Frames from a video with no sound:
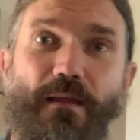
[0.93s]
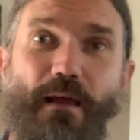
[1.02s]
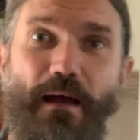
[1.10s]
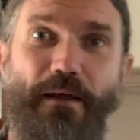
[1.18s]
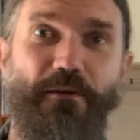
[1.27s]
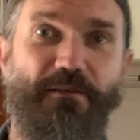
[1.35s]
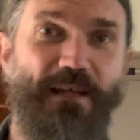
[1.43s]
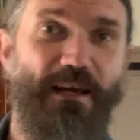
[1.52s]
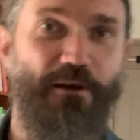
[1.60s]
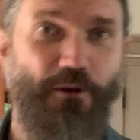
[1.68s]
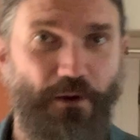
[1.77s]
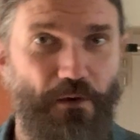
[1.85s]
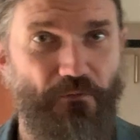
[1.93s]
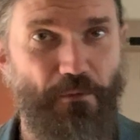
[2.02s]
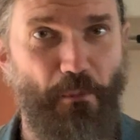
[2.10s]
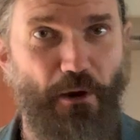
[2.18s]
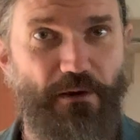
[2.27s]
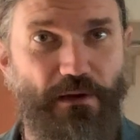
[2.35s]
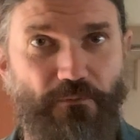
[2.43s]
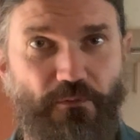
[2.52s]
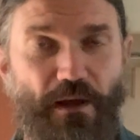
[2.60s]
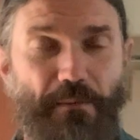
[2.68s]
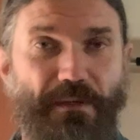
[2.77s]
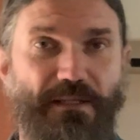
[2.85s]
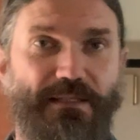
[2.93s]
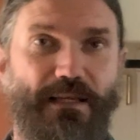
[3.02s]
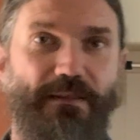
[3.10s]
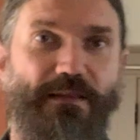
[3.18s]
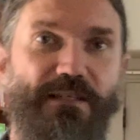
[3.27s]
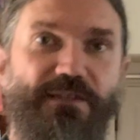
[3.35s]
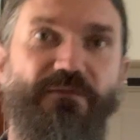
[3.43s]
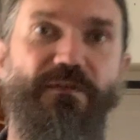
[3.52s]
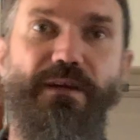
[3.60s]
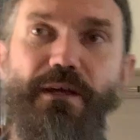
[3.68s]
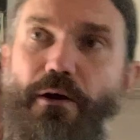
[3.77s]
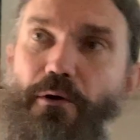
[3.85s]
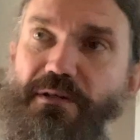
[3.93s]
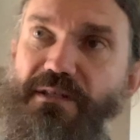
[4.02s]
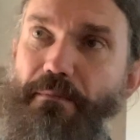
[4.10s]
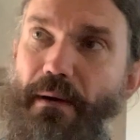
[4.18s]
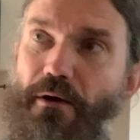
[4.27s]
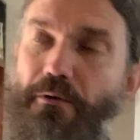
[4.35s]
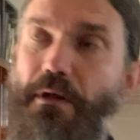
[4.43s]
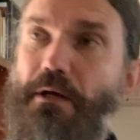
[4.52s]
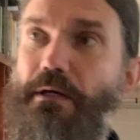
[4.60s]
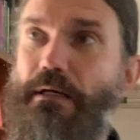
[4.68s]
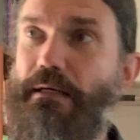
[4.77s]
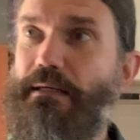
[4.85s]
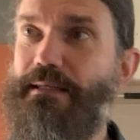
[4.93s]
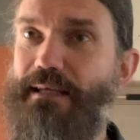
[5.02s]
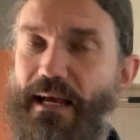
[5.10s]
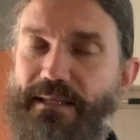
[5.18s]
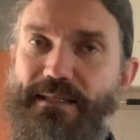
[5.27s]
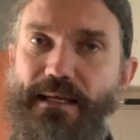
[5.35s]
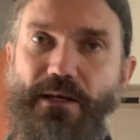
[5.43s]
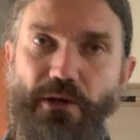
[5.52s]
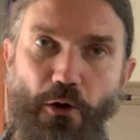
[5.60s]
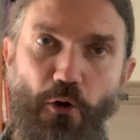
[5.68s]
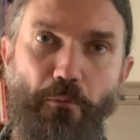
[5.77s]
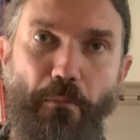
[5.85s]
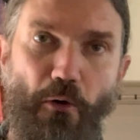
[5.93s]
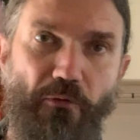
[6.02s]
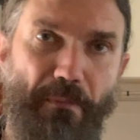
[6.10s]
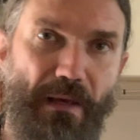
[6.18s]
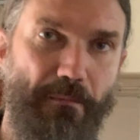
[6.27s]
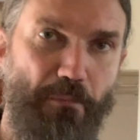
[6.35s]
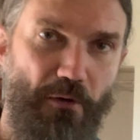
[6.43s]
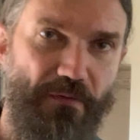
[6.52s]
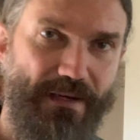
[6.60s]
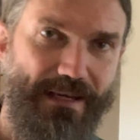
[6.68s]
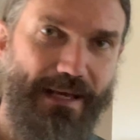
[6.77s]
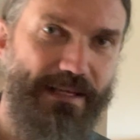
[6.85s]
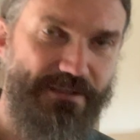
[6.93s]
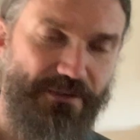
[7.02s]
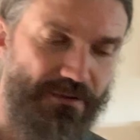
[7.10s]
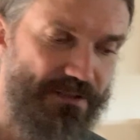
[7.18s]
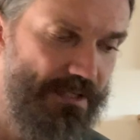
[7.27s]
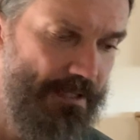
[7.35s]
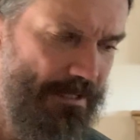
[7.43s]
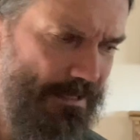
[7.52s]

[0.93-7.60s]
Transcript: Hi there, Tad Arga from Marketing for Hippies, and this video is about yes and no both being perfect answers.